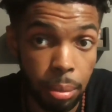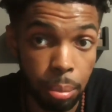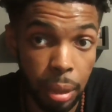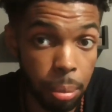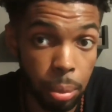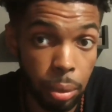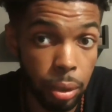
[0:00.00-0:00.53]

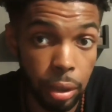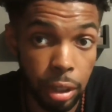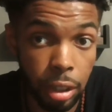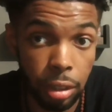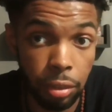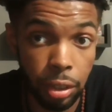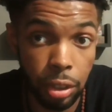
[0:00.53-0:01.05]
People are
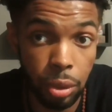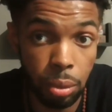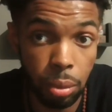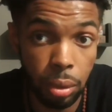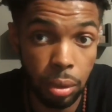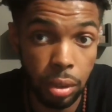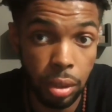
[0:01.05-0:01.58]

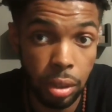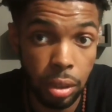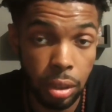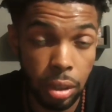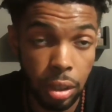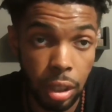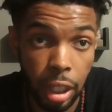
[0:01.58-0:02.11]
individuals.
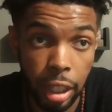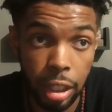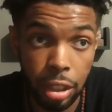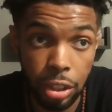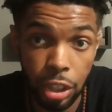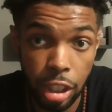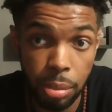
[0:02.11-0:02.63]

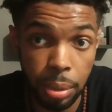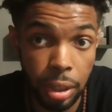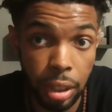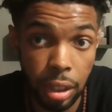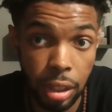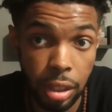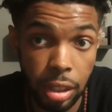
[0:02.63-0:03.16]
And just
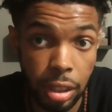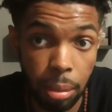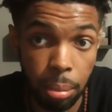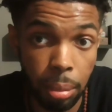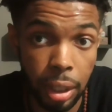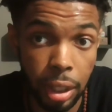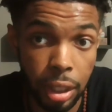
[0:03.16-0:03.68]
because
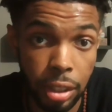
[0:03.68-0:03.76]
somebody